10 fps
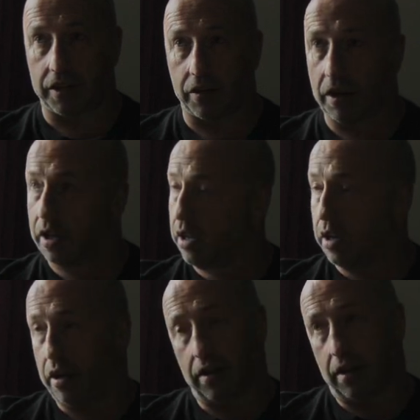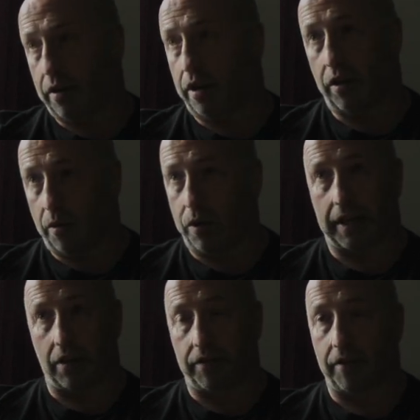So I want to
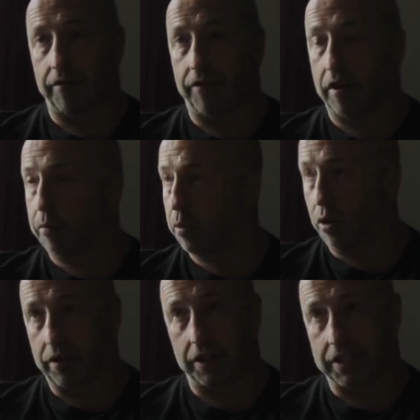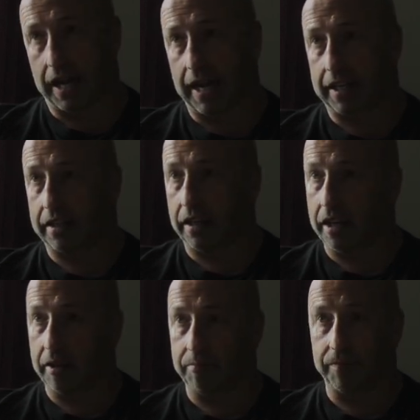get on the front foot. We want to attack.
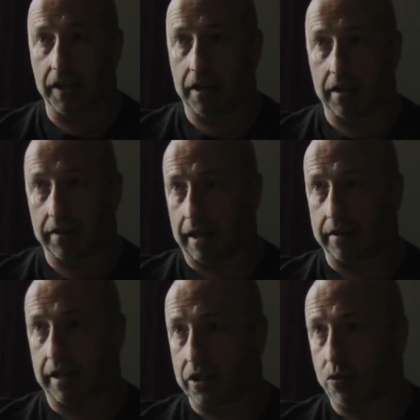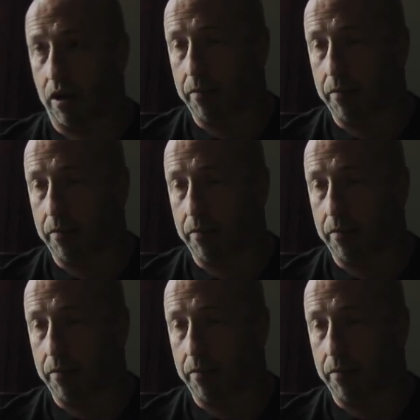That's quite